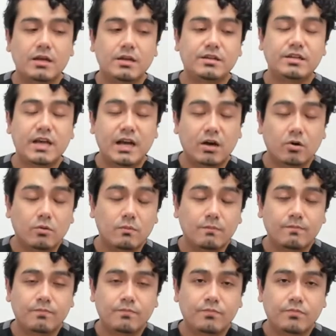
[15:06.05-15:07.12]
Now,
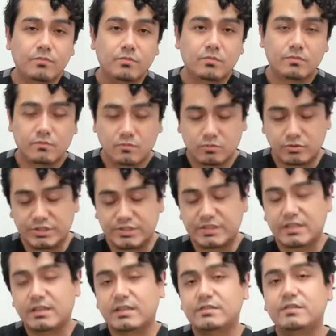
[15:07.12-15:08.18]

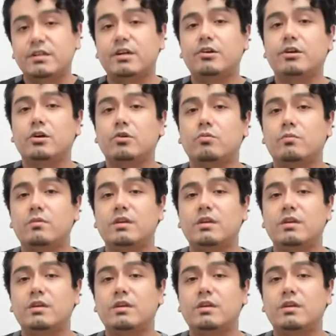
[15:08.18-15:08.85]
reset that scenario.